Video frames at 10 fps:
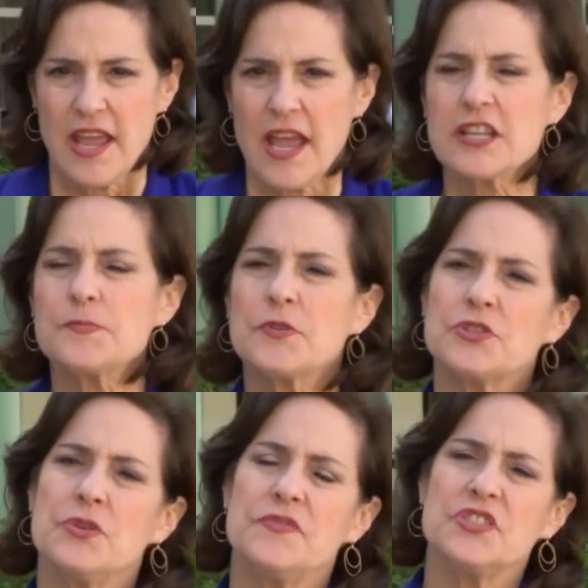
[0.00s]

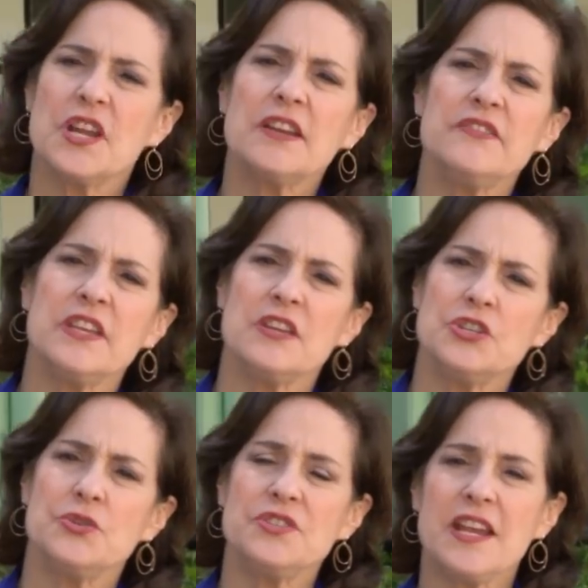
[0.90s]
Experts who've studied the
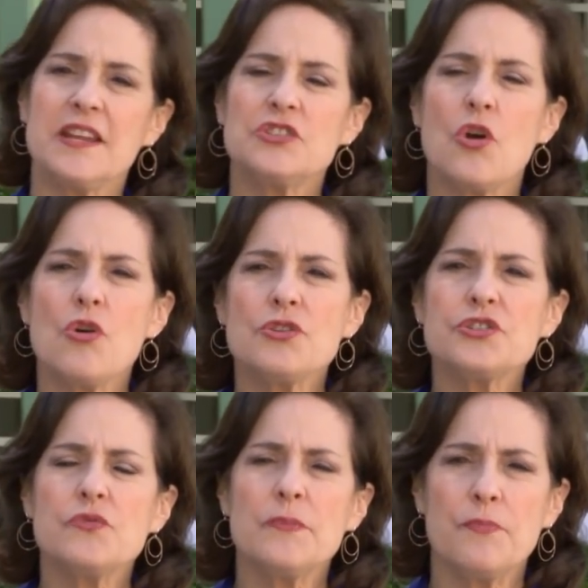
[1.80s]
issue say it's
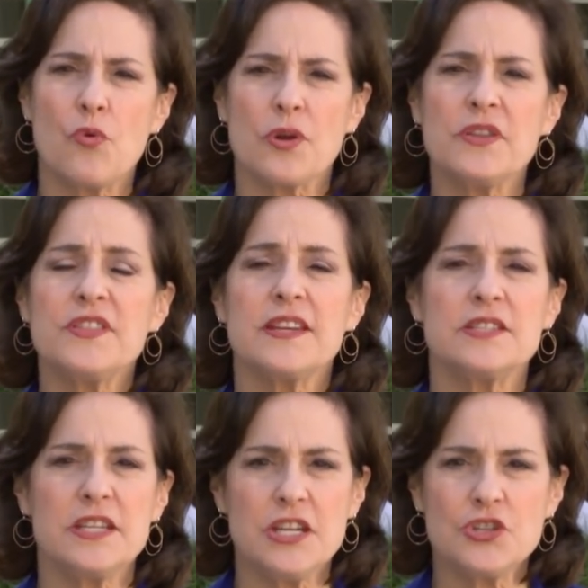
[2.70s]
also important
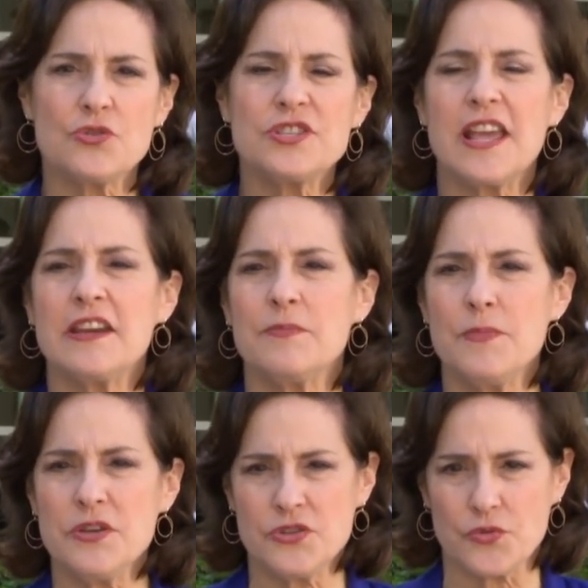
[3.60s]
that teachers and
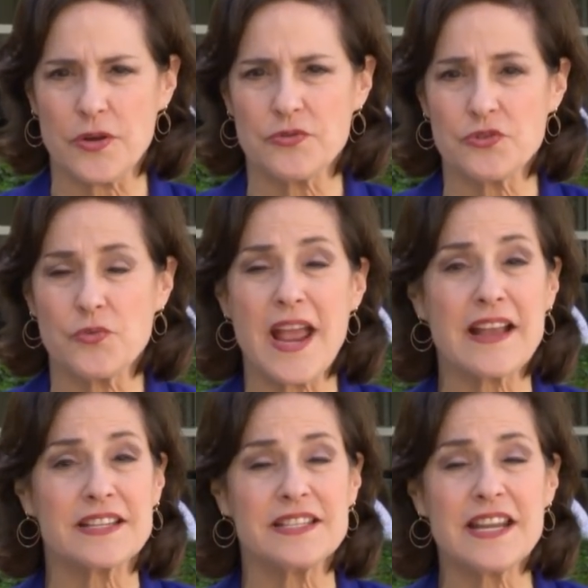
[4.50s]
administrators
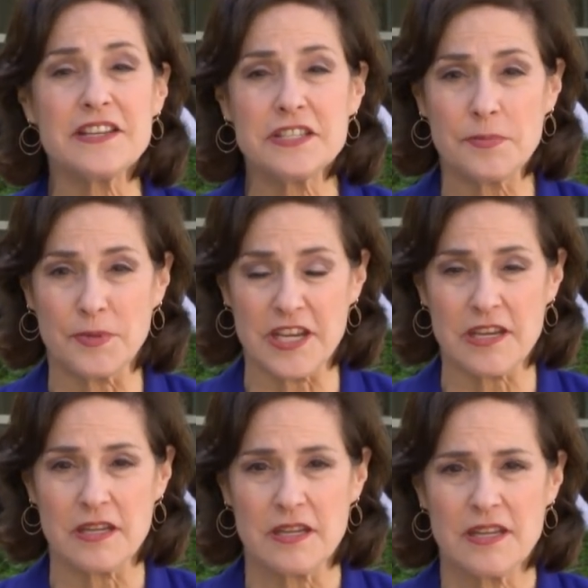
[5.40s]
react sensibly
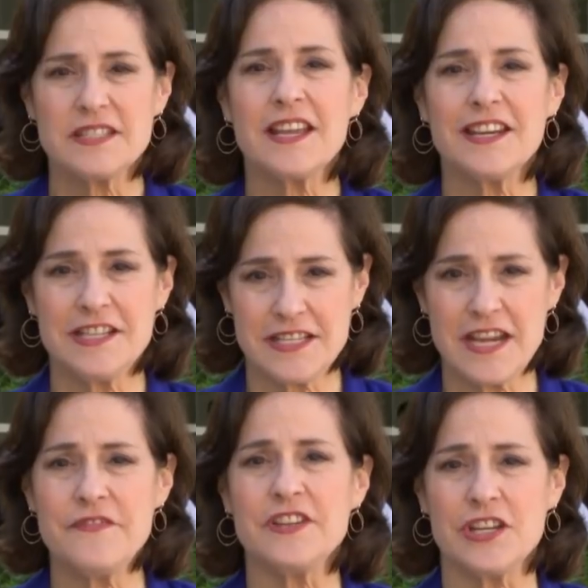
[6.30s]
to any
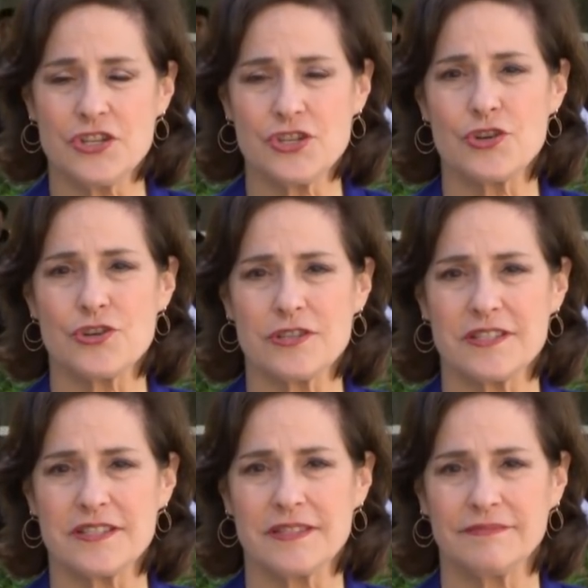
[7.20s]
safety
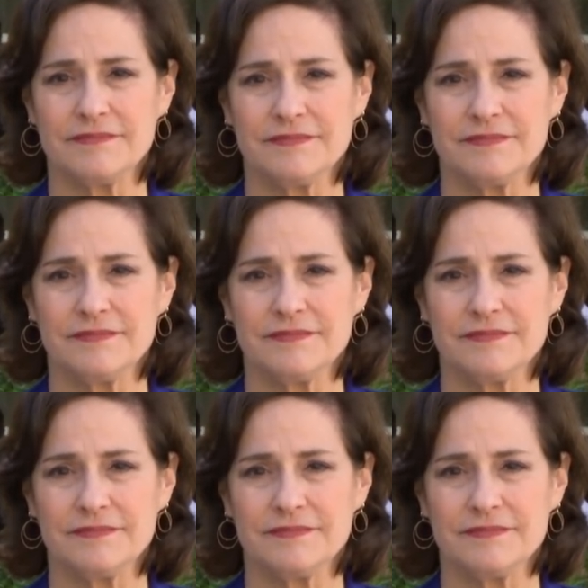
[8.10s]
concerns.